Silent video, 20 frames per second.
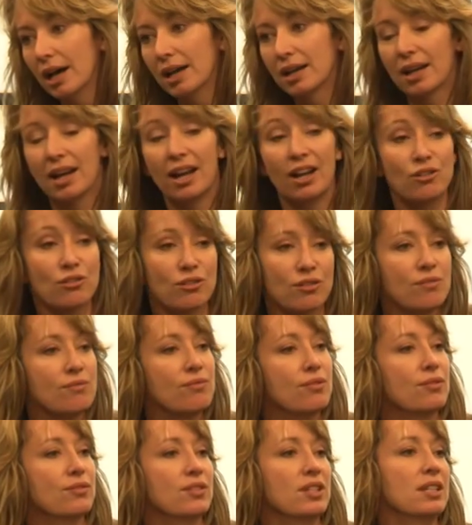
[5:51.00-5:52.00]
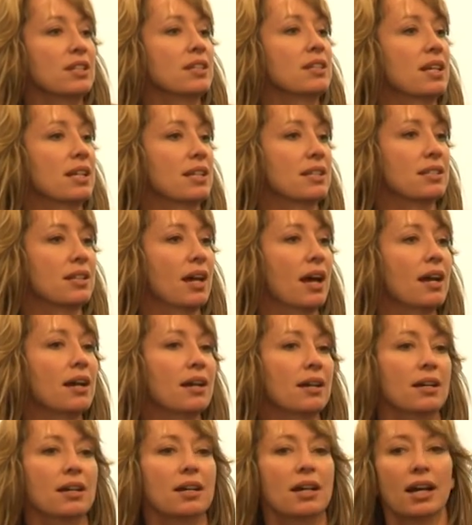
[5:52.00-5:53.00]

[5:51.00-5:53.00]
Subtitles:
I had 150 the next day.